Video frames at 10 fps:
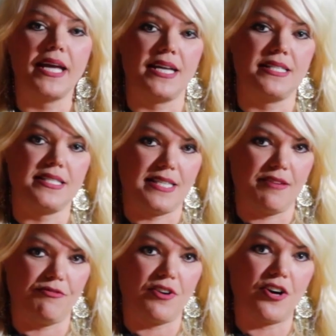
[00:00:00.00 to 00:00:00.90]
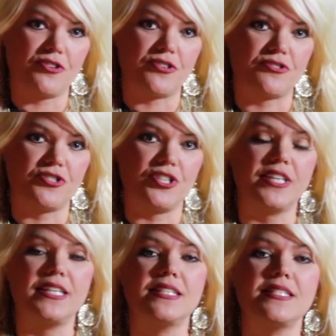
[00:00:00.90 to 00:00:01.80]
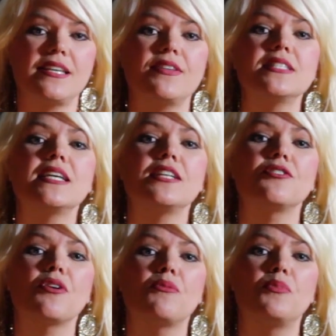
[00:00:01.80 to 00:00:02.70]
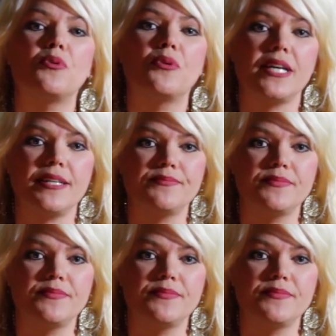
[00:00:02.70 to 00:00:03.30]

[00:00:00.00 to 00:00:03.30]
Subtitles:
and stepfather took in a 17-year-old boy.